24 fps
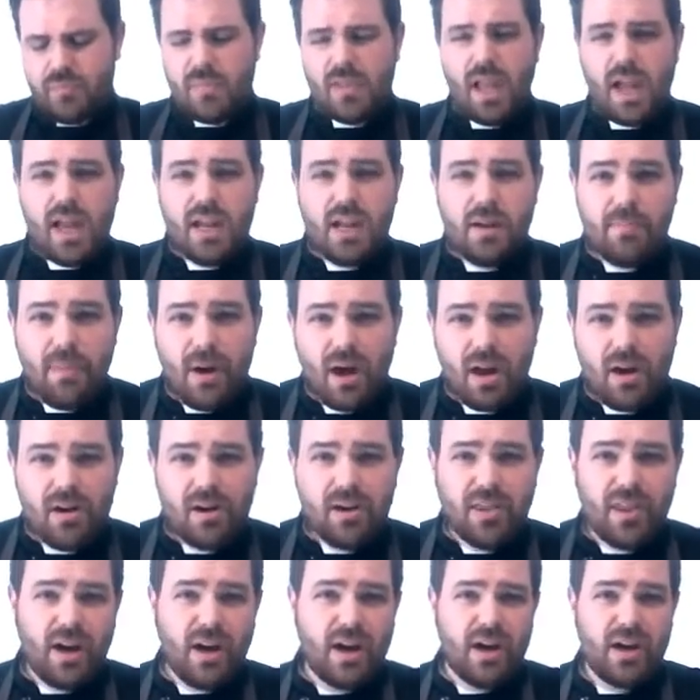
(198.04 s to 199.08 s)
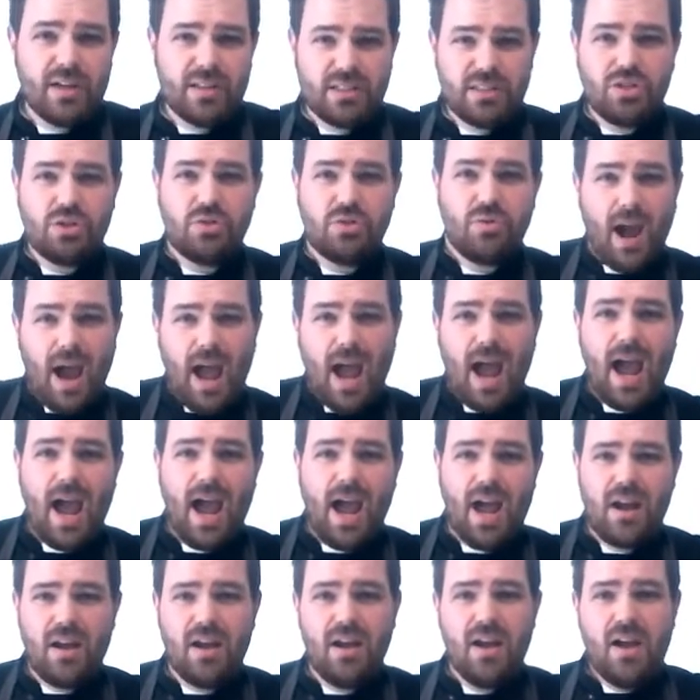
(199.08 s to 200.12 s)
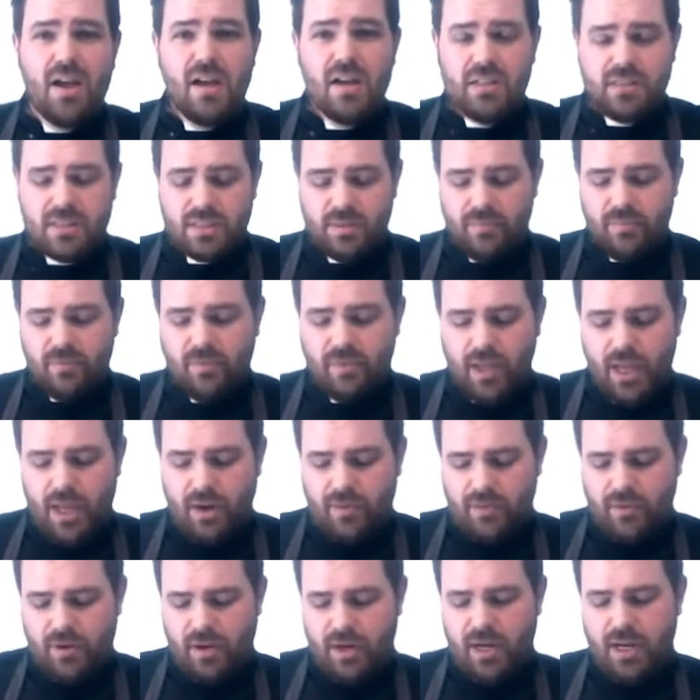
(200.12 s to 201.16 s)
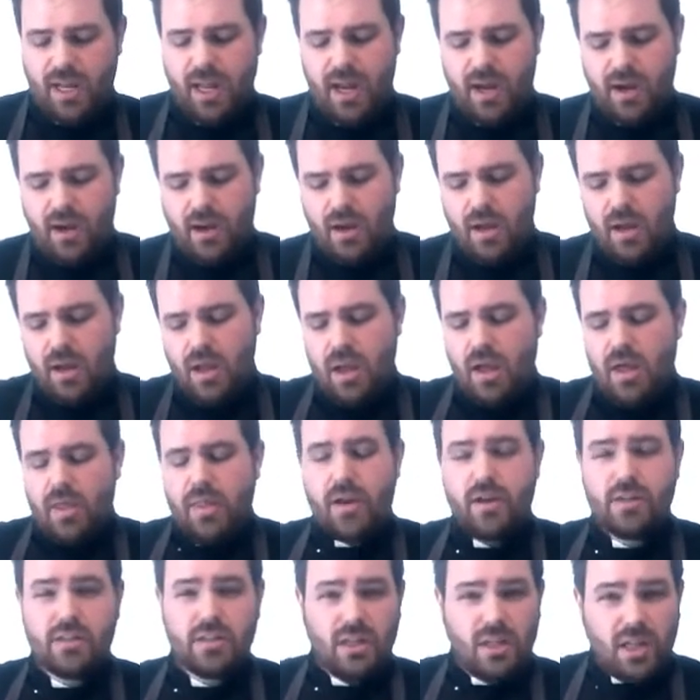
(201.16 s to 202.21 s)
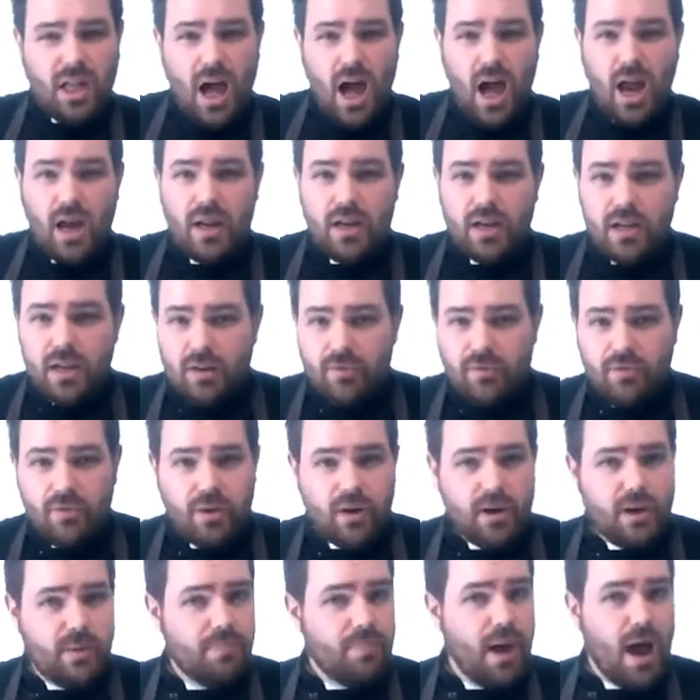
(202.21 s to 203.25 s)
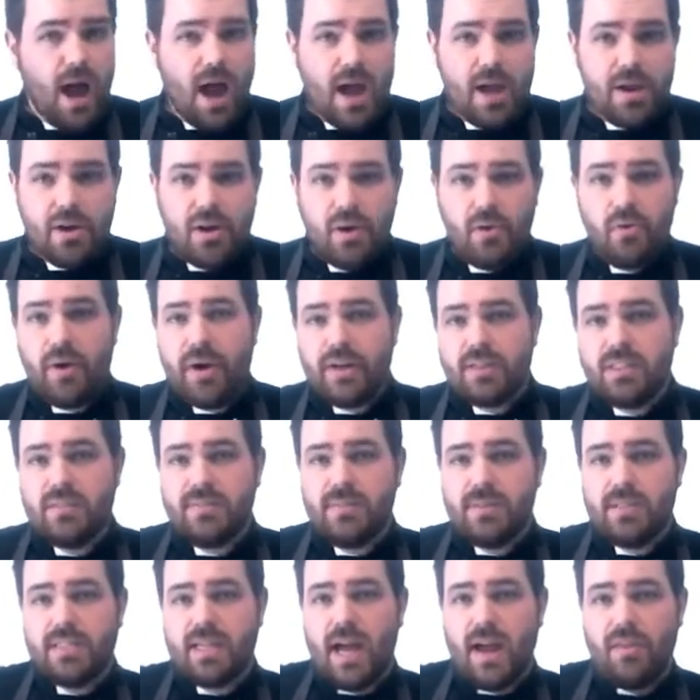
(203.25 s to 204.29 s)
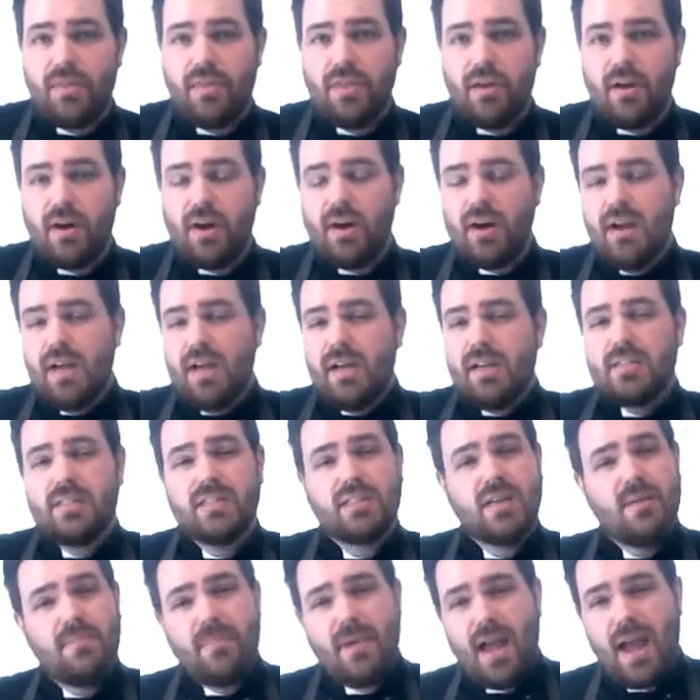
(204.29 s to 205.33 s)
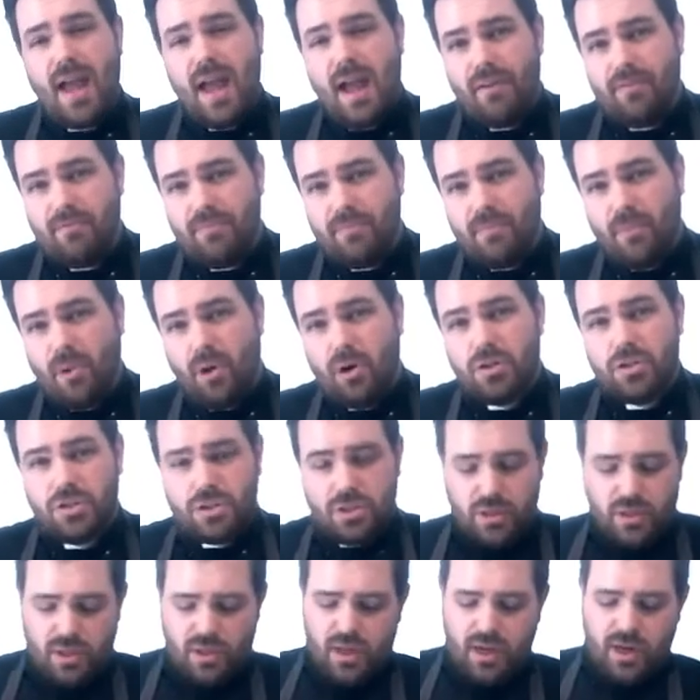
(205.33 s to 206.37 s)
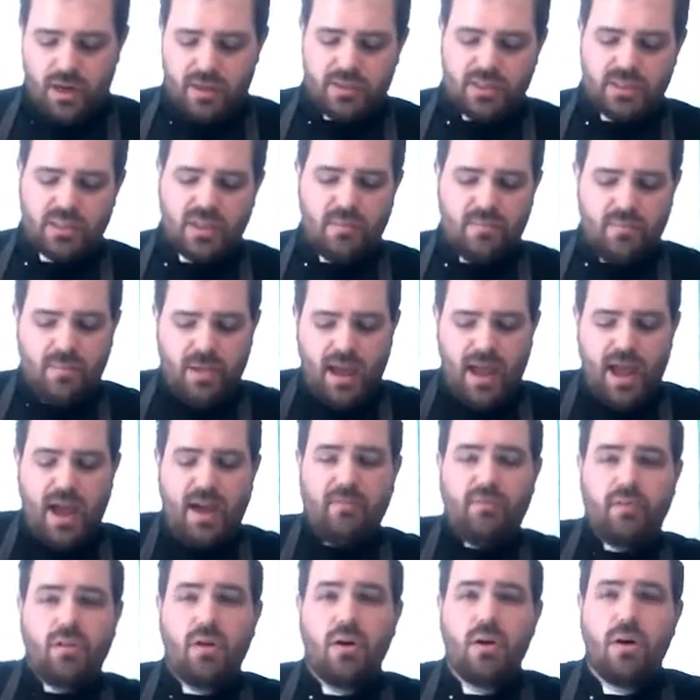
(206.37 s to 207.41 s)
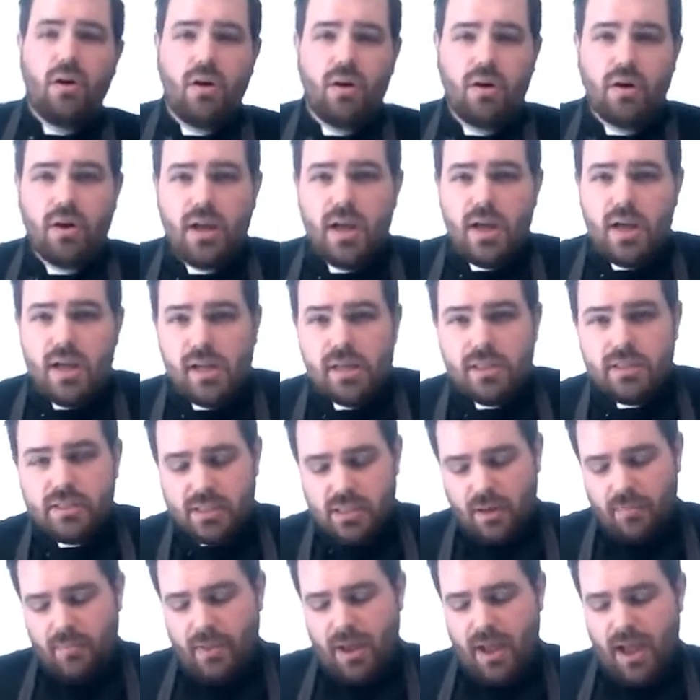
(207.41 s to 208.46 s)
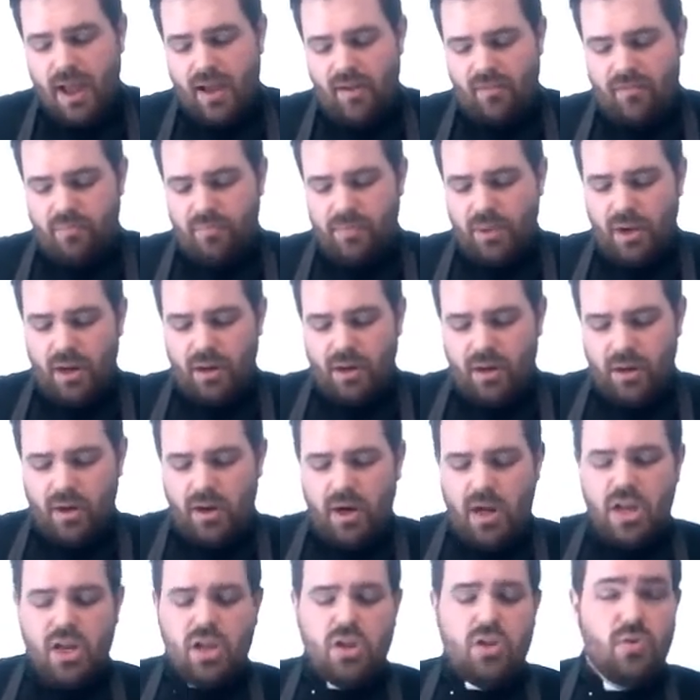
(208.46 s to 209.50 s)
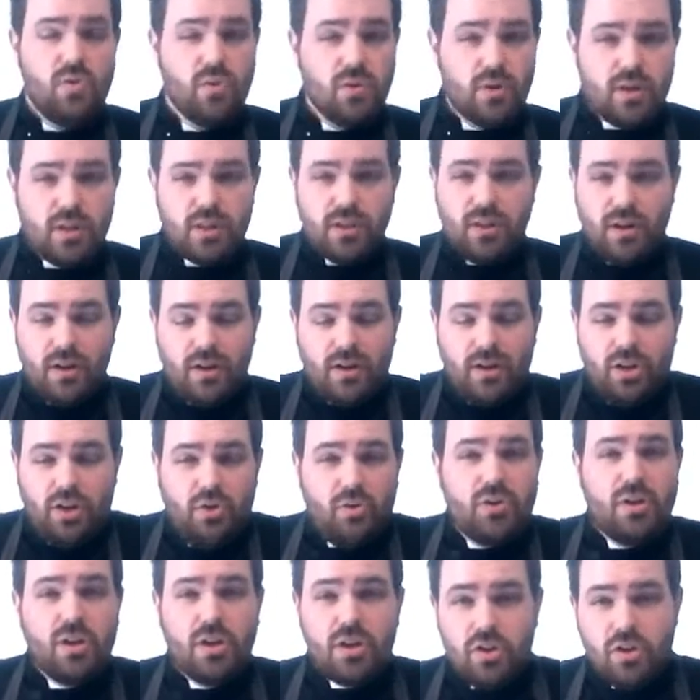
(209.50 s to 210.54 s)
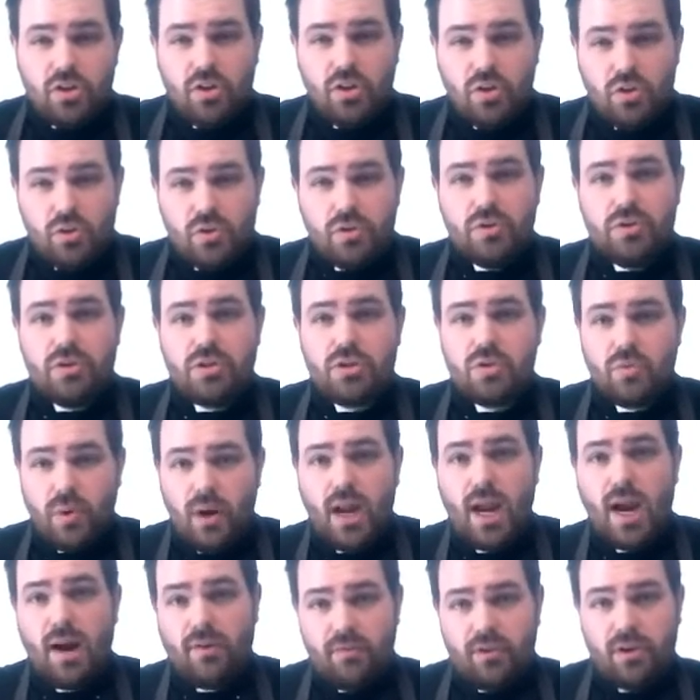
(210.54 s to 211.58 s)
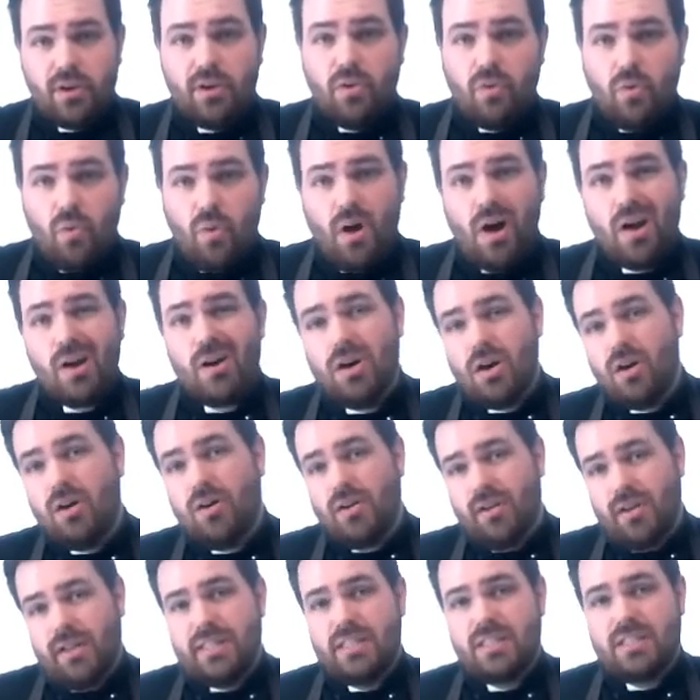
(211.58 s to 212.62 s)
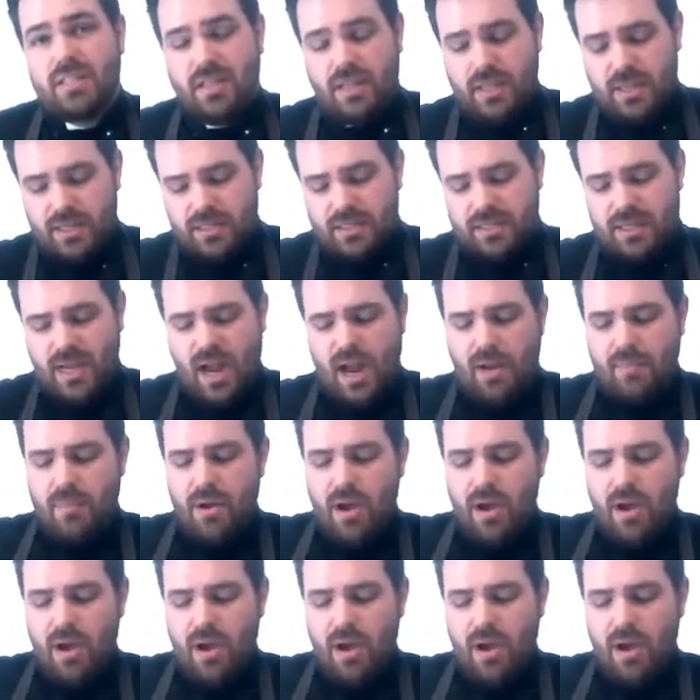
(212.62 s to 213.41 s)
And the butter there is to add some flavor. Again, there's a lot of different pie dough recipes out there. Some may have margarine in there, some may have lard, some may have butter. You can use whatever you want, or at least in this time,